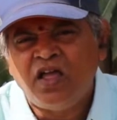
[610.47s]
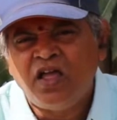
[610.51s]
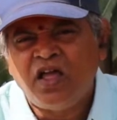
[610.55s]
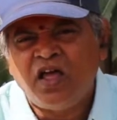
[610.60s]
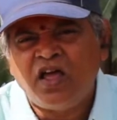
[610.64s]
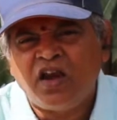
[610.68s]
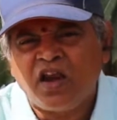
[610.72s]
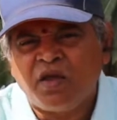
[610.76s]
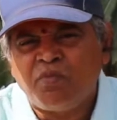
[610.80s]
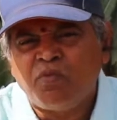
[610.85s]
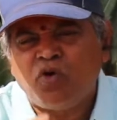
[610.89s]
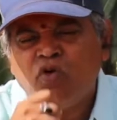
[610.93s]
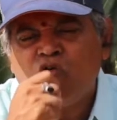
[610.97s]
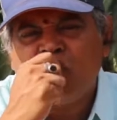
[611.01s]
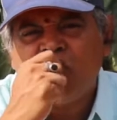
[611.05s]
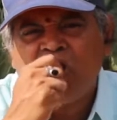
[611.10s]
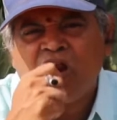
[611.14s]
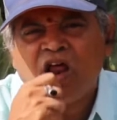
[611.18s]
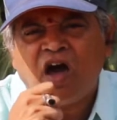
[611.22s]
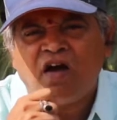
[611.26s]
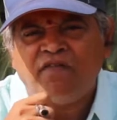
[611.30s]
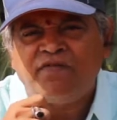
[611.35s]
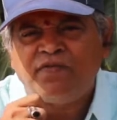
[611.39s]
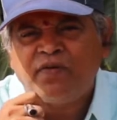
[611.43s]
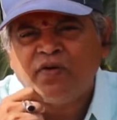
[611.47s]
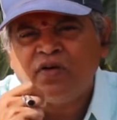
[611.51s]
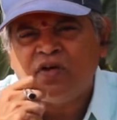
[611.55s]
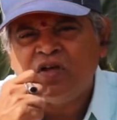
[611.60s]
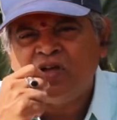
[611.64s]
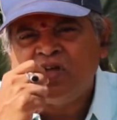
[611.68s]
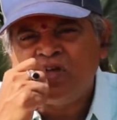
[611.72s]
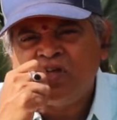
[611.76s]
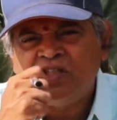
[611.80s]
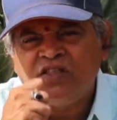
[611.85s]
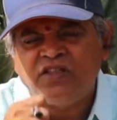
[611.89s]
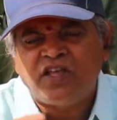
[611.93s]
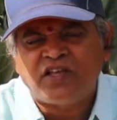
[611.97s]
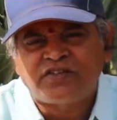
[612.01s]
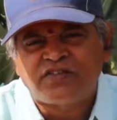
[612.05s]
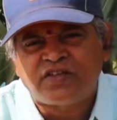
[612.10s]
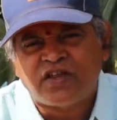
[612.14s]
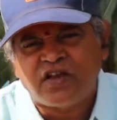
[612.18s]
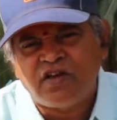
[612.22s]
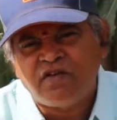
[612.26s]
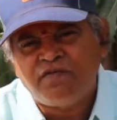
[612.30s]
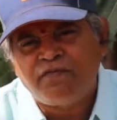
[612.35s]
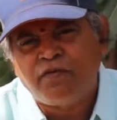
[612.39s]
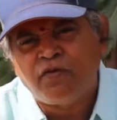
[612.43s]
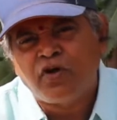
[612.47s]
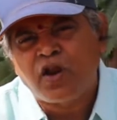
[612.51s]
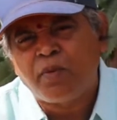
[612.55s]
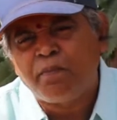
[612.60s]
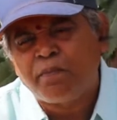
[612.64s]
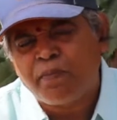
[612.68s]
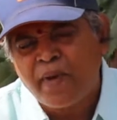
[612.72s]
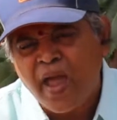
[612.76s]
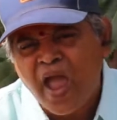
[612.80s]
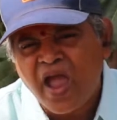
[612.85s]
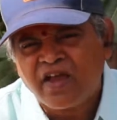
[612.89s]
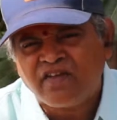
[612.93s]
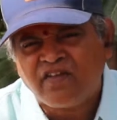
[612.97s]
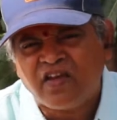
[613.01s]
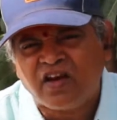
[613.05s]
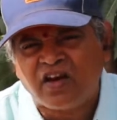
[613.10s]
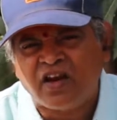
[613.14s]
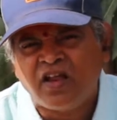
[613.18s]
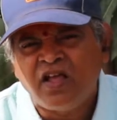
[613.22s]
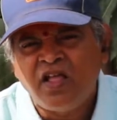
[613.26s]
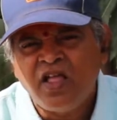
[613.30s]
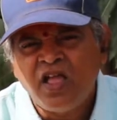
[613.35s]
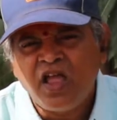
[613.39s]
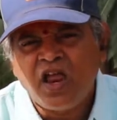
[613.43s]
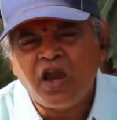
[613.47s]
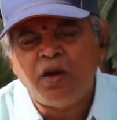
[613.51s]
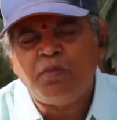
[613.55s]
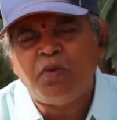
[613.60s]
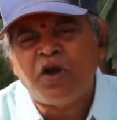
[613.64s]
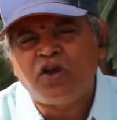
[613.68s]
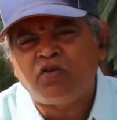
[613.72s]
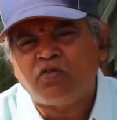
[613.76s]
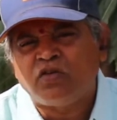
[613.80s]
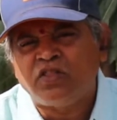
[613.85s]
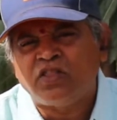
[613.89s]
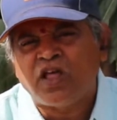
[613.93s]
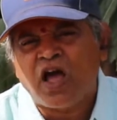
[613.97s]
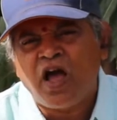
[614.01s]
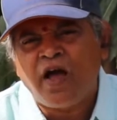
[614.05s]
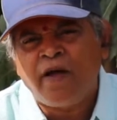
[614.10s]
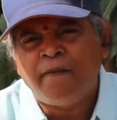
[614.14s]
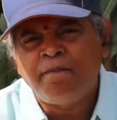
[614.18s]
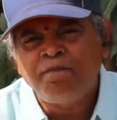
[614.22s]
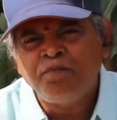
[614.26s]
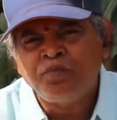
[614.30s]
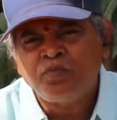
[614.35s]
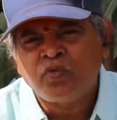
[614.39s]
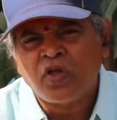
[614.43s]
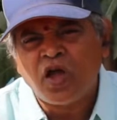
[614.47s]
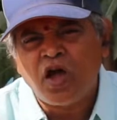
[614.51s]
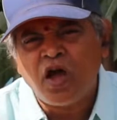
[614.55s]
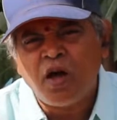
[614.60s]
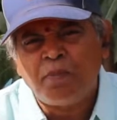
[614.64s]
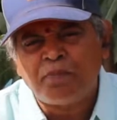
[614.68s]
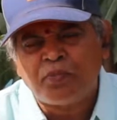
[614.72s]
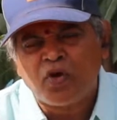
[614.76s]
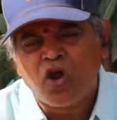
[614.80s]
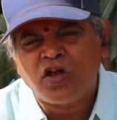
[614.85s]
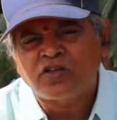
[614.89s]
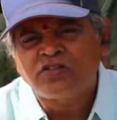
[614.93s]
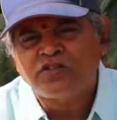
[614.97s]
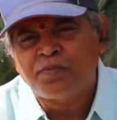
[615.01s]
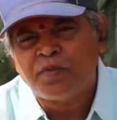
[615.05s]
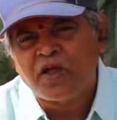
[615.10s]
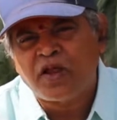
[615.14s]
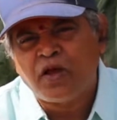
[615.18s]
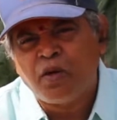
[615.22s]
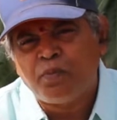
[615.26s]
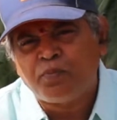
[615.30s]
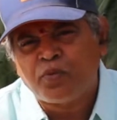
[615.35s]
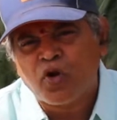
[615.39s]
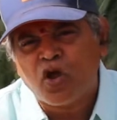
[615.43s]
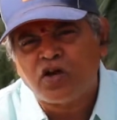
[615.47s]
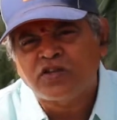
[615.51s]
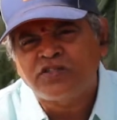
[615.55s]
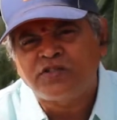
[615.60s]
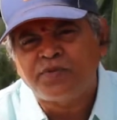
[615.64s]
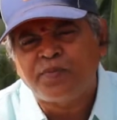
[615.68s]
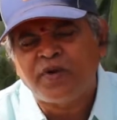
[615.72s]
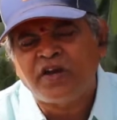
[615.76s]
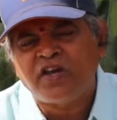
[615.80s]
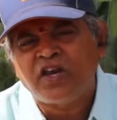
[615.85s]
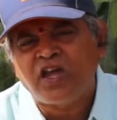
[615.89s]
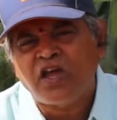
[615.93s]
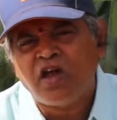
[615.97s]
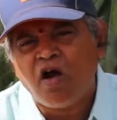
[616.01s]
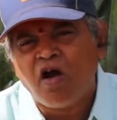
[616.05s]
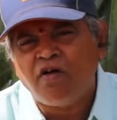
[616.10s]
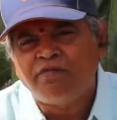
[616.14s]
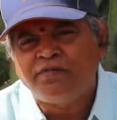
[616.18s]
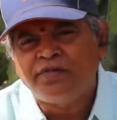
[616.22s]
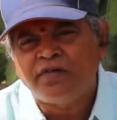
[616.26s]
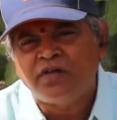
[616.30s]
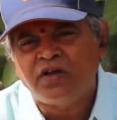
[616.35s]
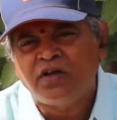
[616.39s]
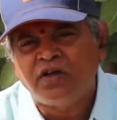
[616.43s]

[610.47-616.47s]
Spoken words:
removal of this food impaction in between the proximity of